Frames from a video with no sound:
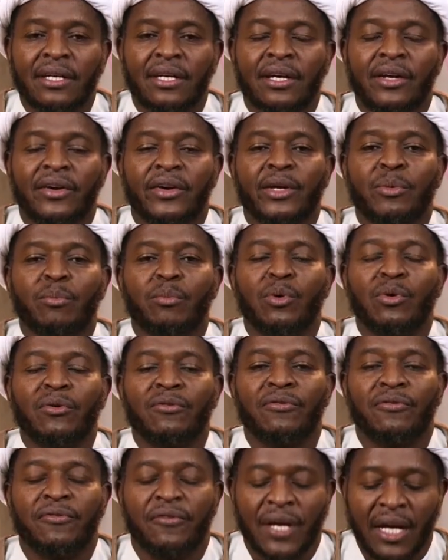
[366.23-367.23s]
remove
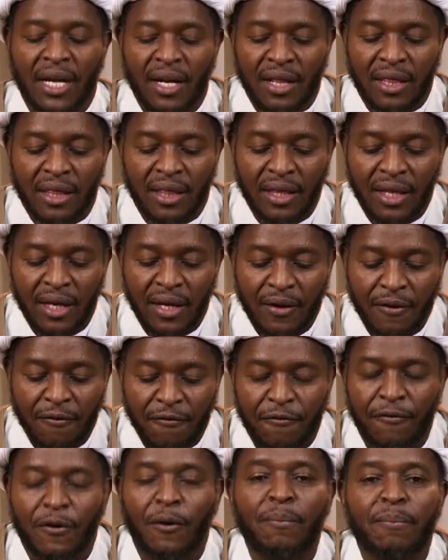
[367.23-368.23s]
filth
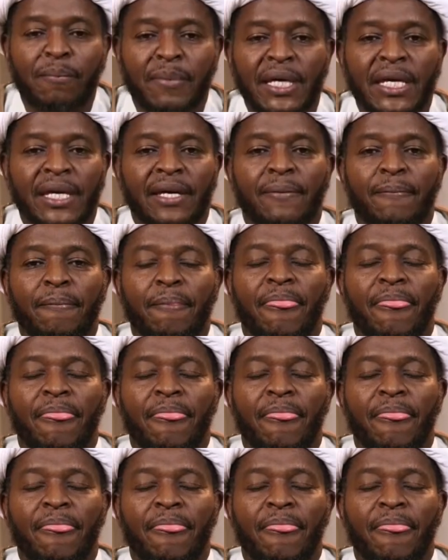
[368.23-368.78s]
from me.